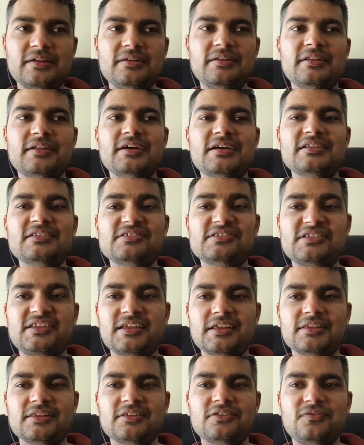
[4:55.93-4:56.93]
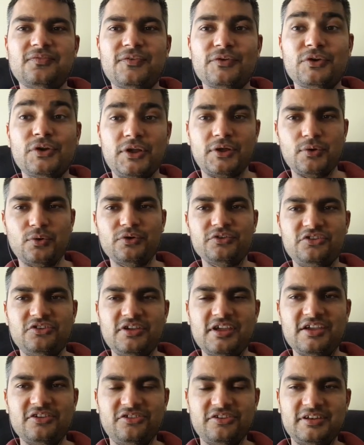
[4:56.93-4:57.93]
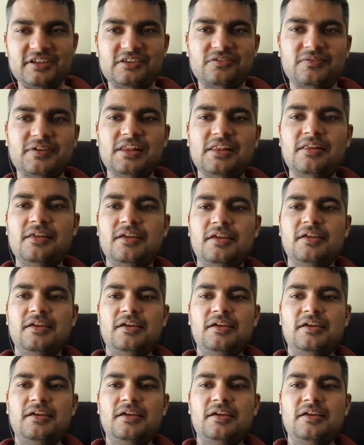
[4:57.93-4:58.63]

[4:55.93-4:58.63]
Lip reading: learn skills for negotiation as well.